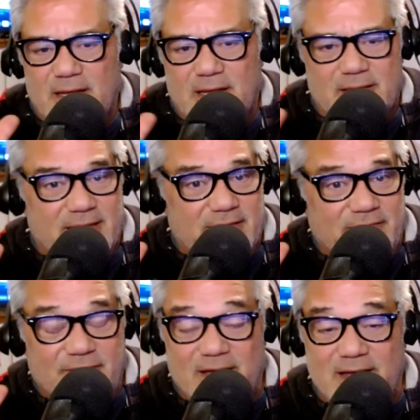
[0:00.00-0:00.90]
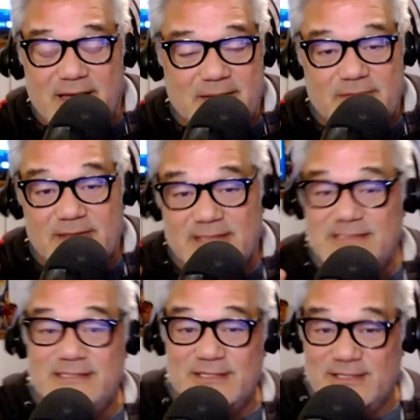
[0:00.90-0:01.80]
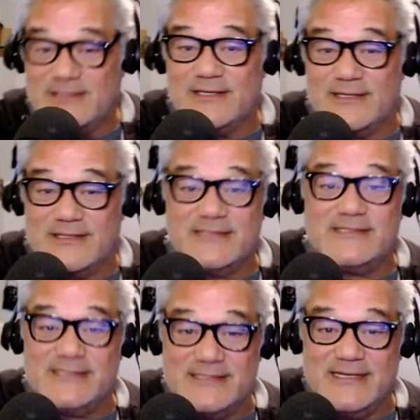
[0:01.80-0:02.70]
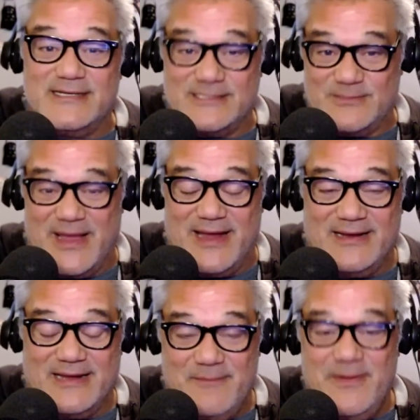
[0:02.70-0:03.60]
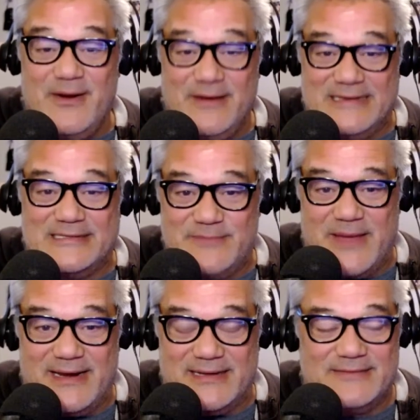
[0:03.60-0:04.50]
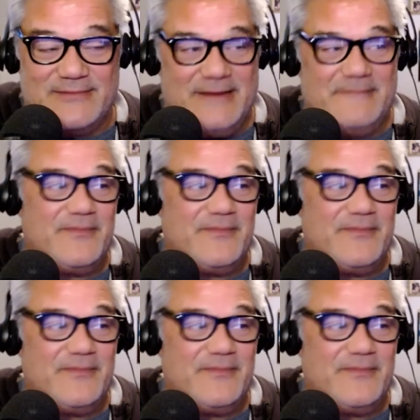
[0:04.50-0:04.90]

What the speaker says: They fucking this is the Hispanic American Hispanic, right?